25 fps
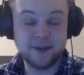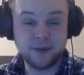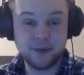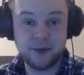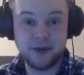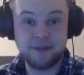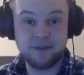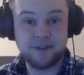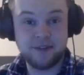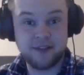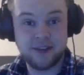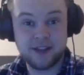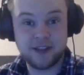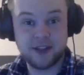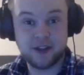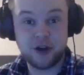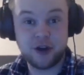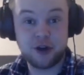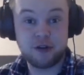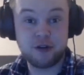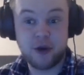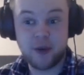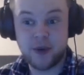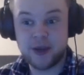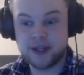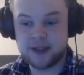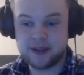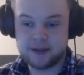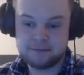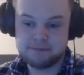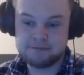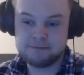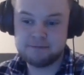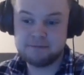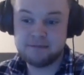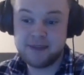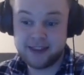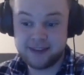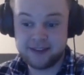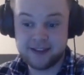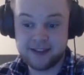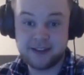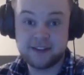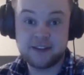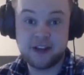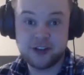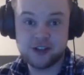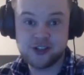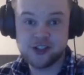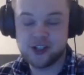with the heroic and mythic
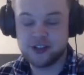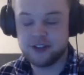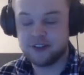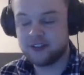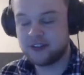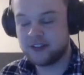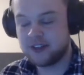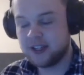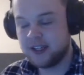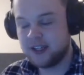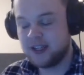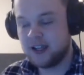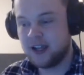dungeons.